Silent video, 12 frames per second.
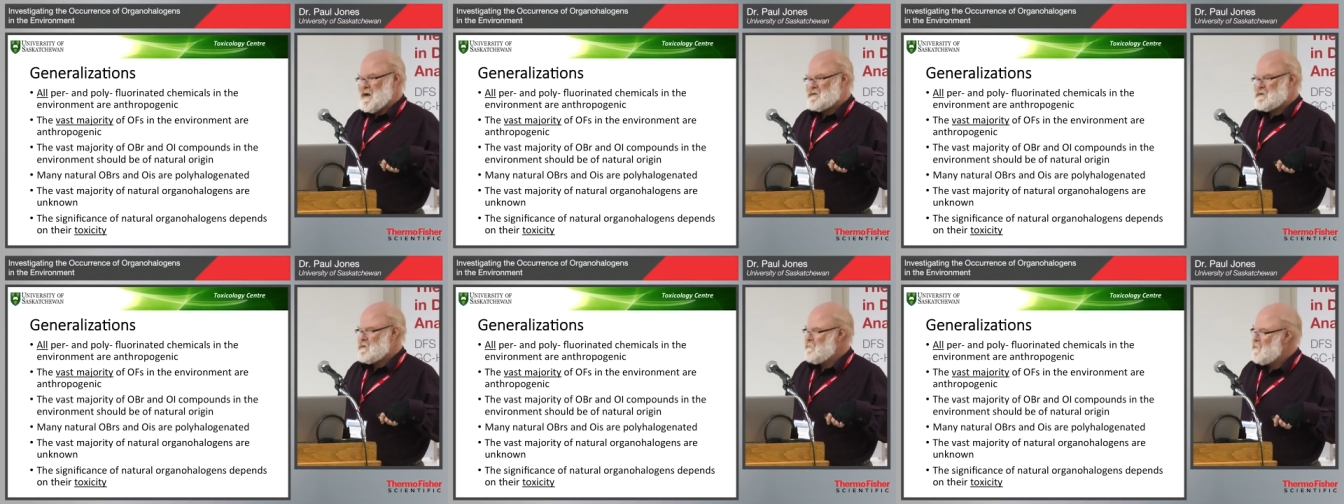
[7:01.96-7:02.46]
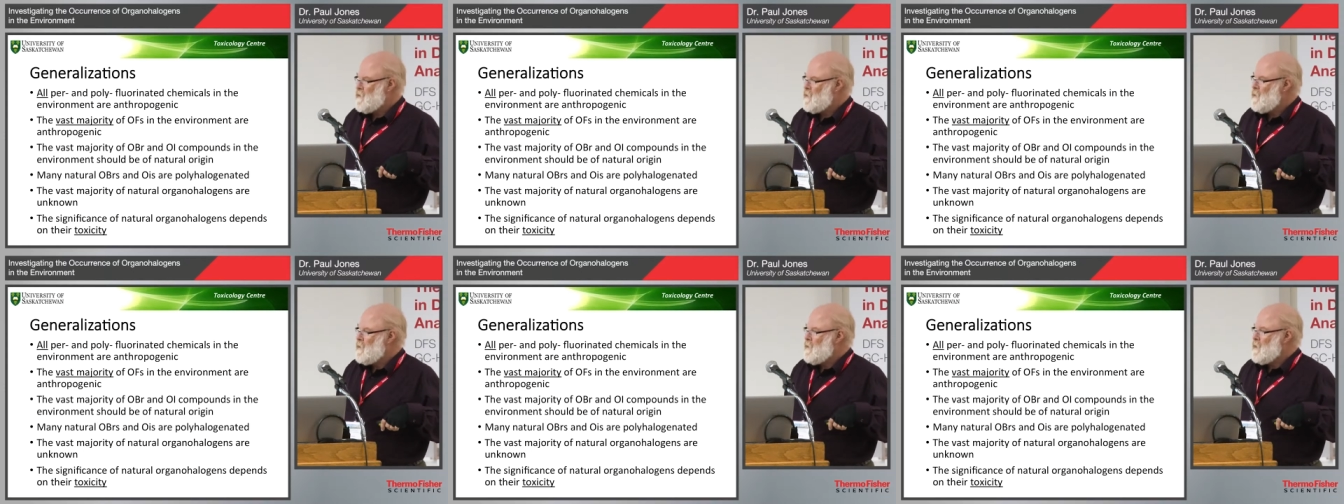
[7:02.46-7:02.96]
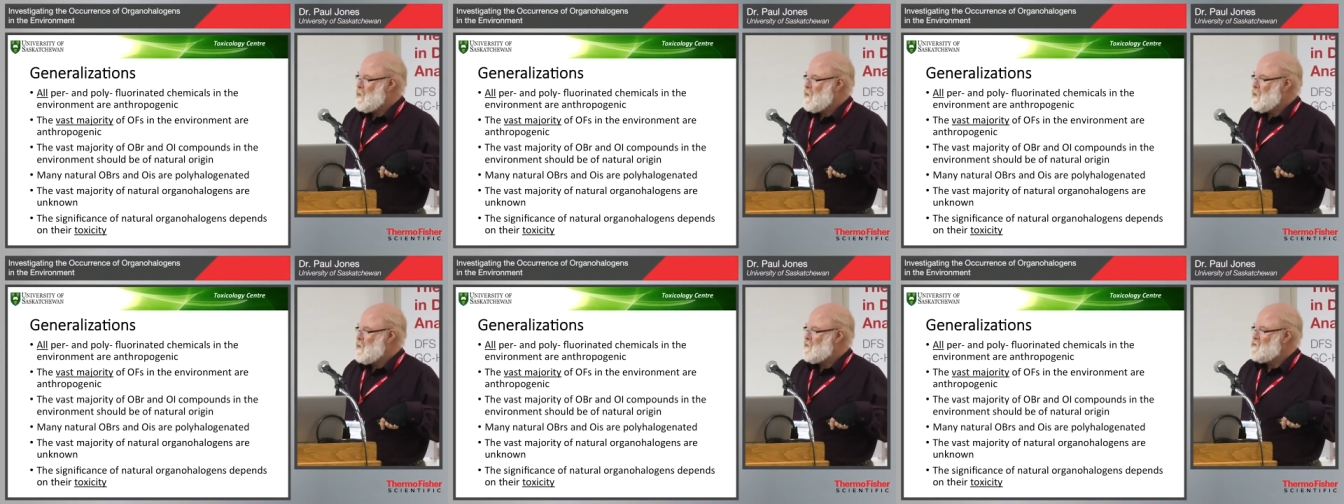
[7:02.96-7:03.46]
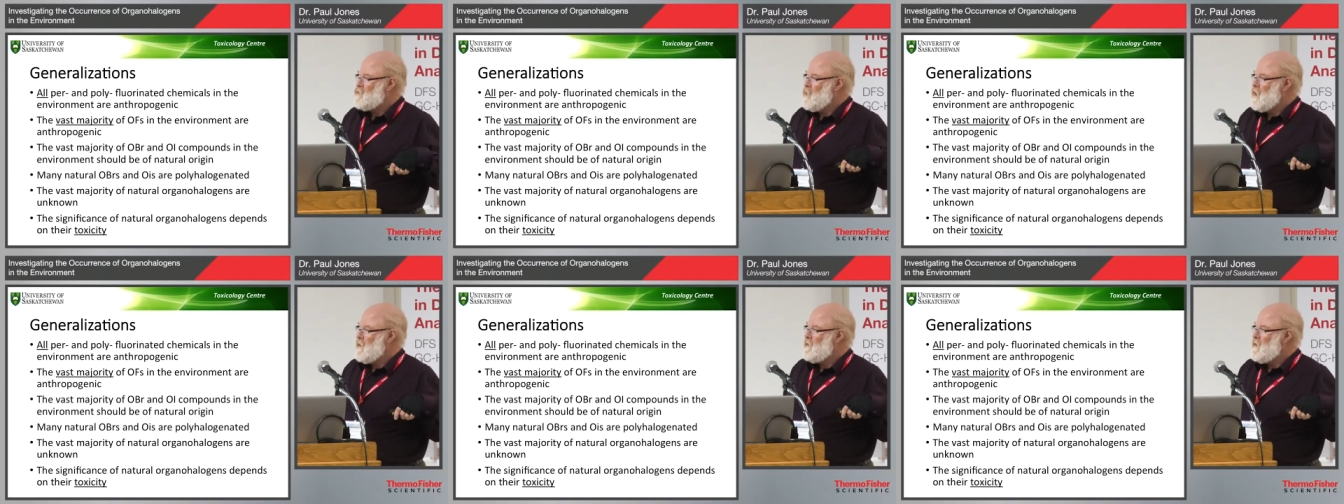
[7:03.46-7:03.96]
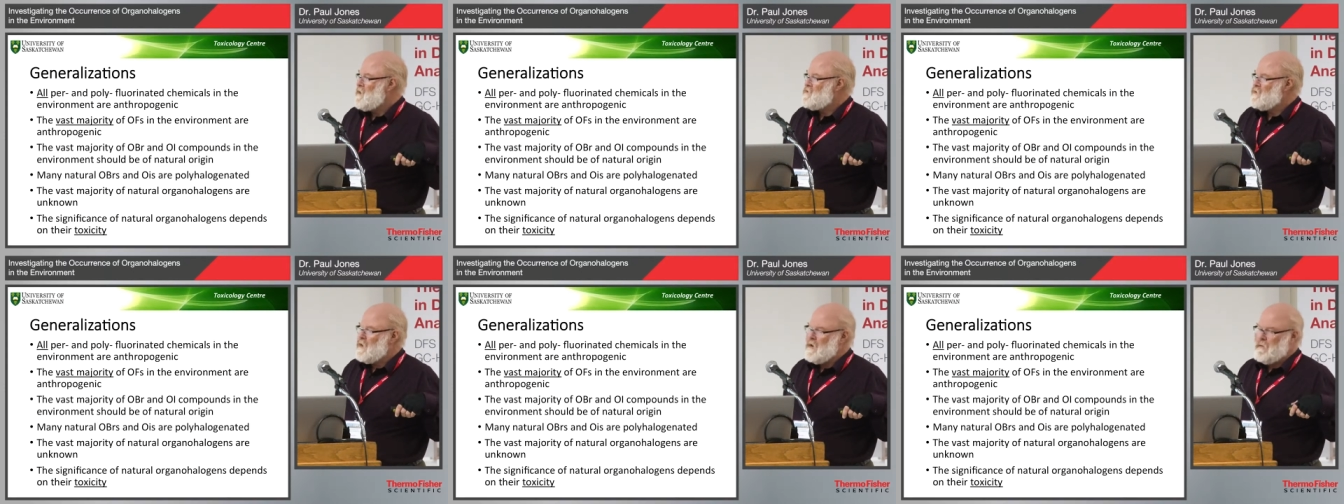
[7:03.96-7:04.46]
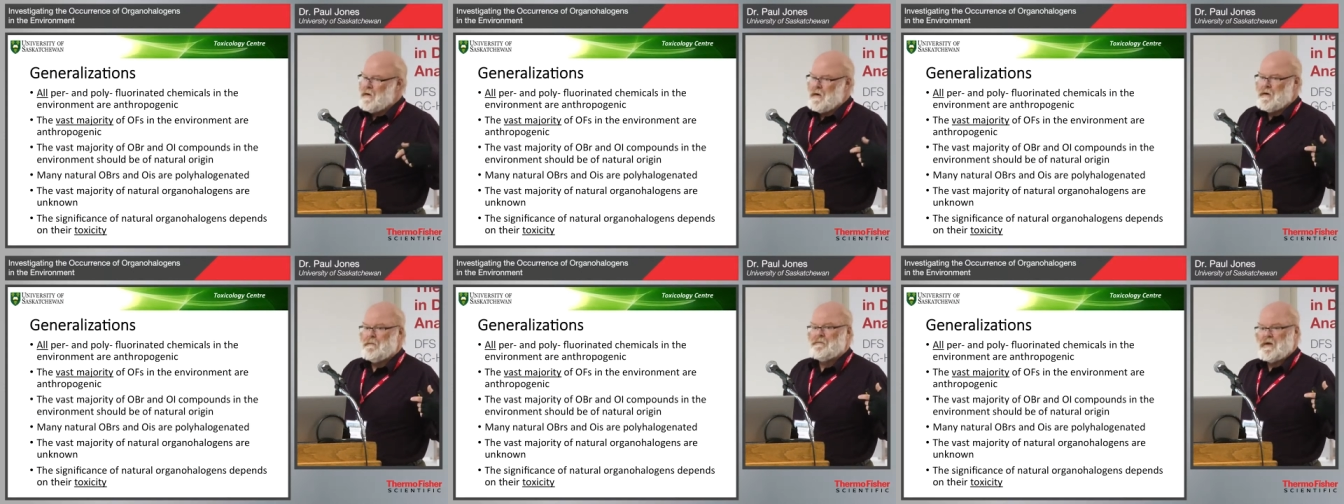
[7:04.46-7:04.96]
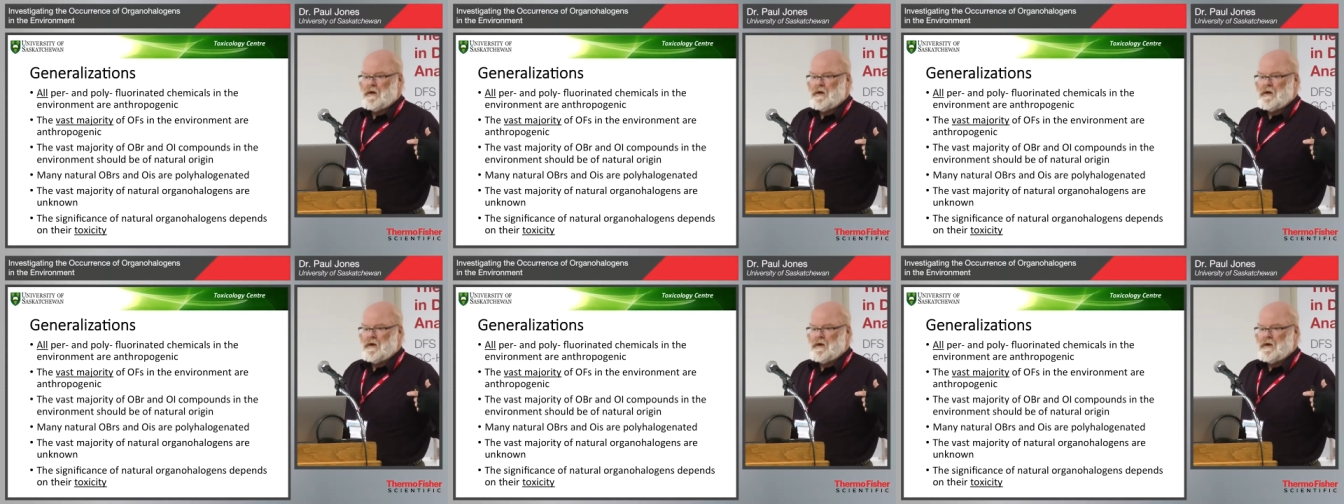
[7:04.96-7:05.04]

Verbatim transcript: acid uh, is one natural compound